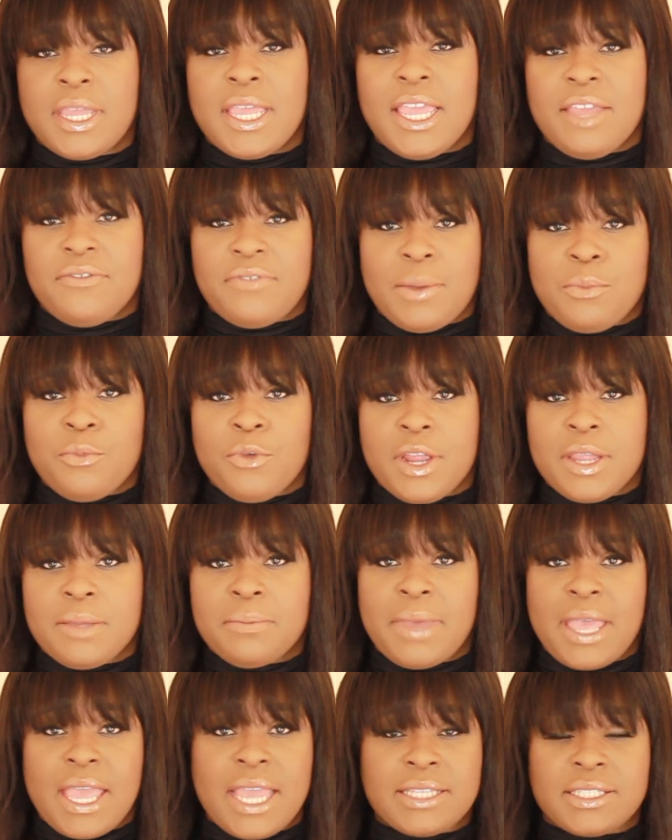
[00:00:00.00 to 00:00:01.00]
If I'm wearing
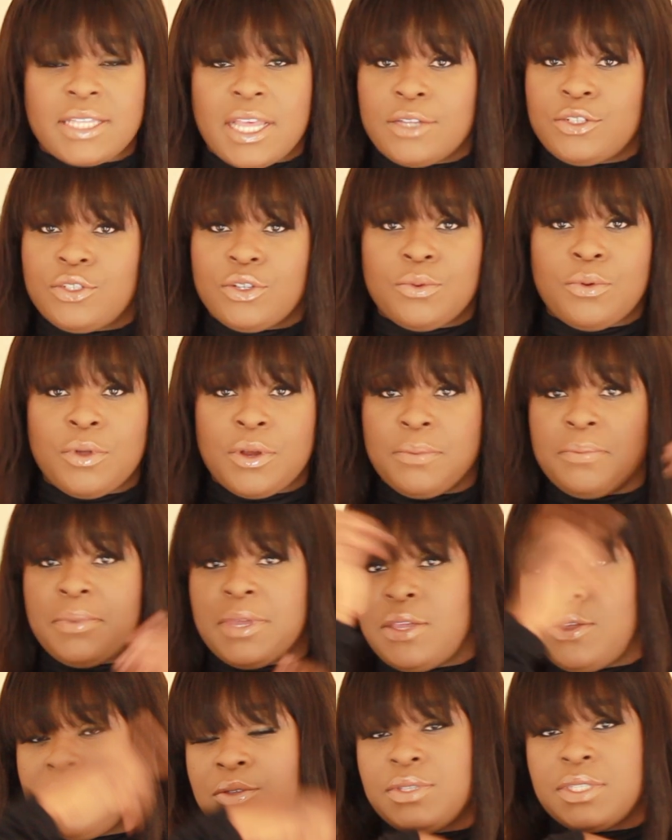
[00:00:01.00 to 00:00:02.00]
bangs, I don't want to be
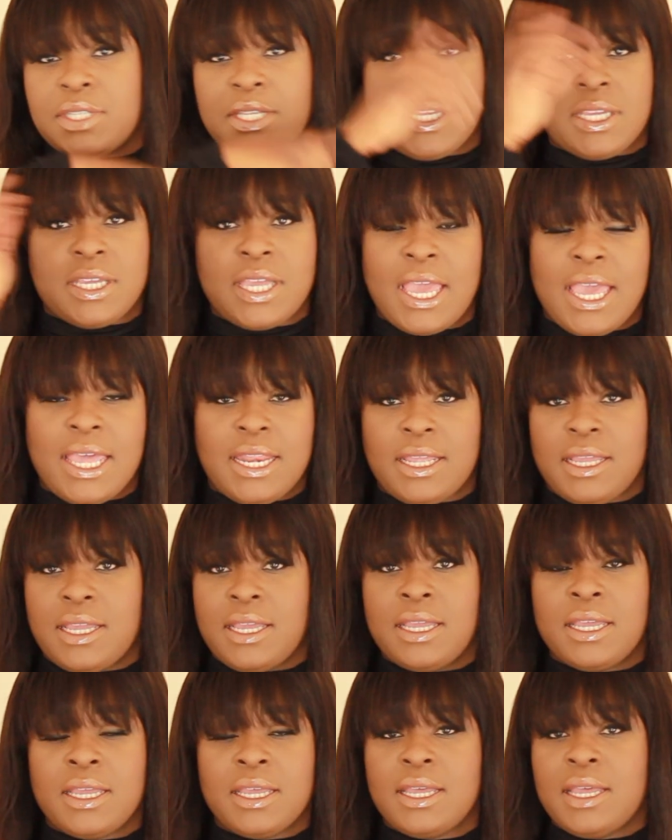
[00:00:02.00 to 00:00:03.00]
using
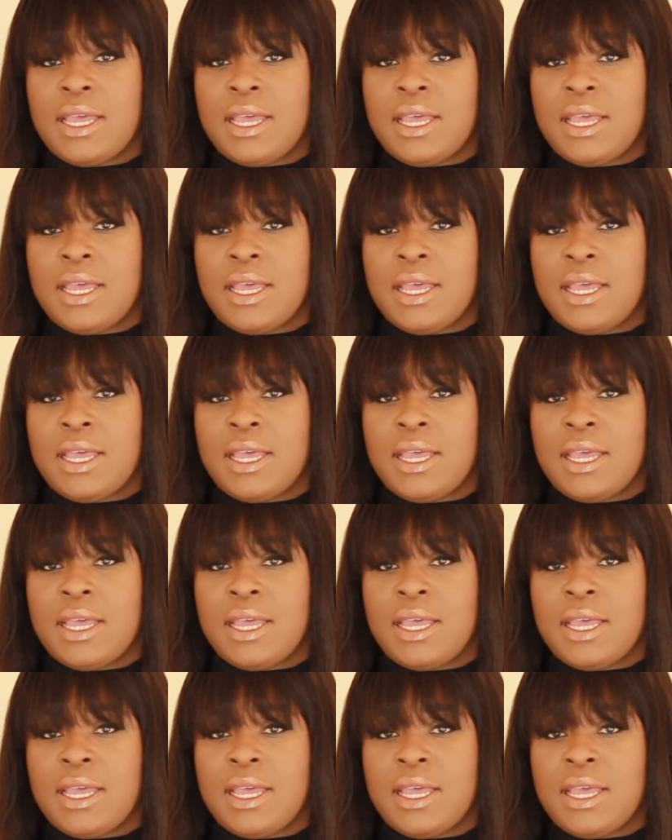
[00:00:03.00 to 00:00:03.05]
any